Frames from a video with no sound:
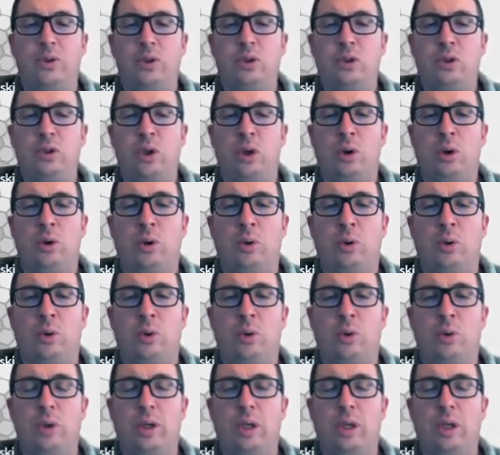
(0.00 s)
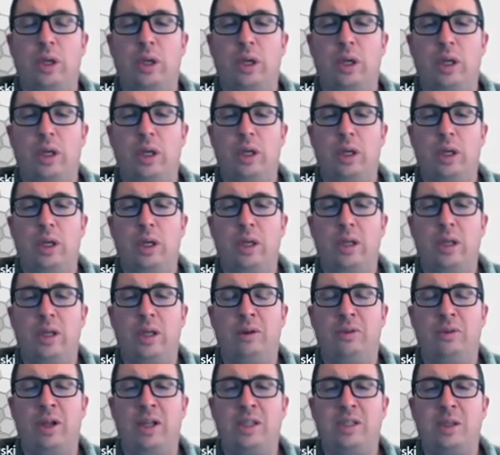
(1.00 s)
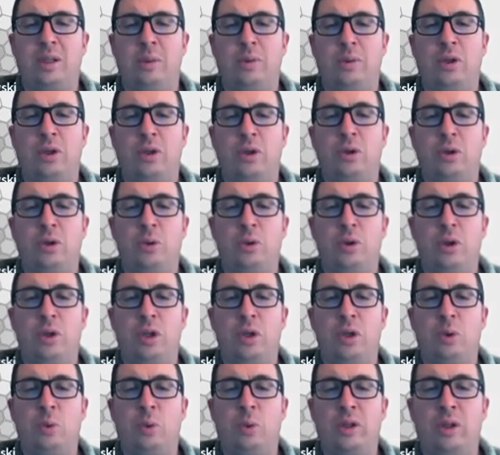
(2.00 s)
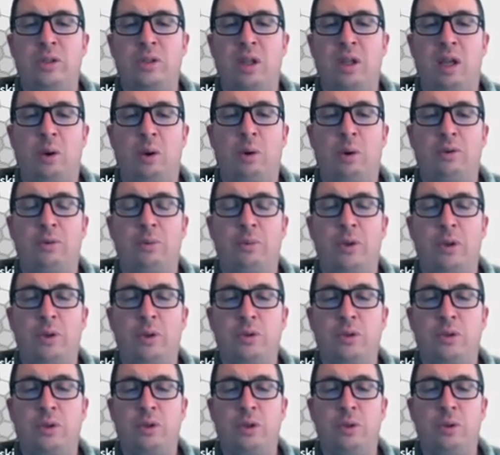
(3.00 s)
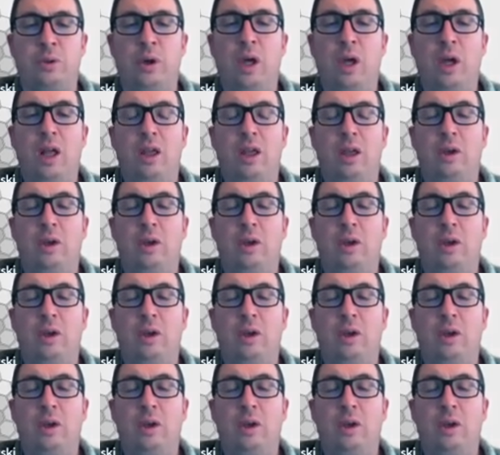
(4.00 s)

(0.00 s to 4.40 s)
So if that's something you do, then you want to stay away from those two.